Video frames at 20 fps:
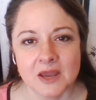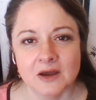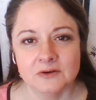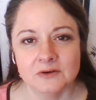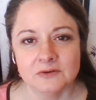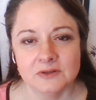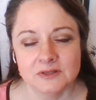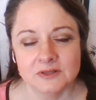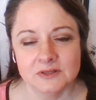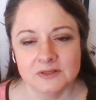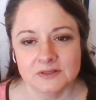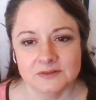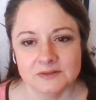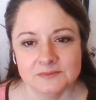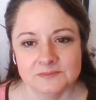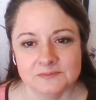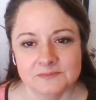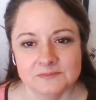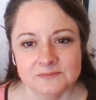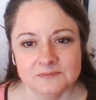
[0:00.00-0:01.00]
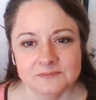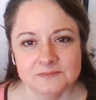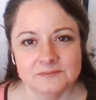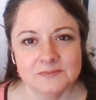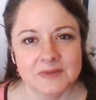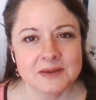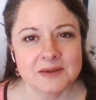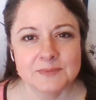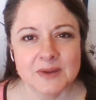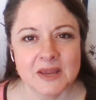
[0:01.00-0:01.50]
my pain isn't
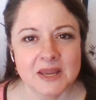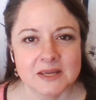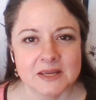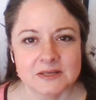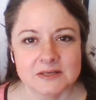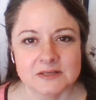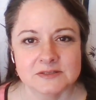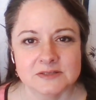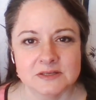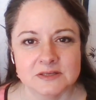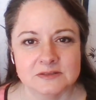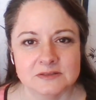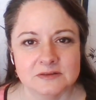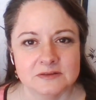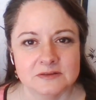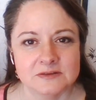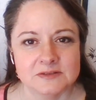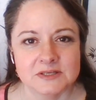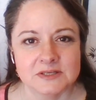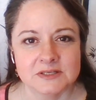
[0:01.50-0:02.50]
significant enough.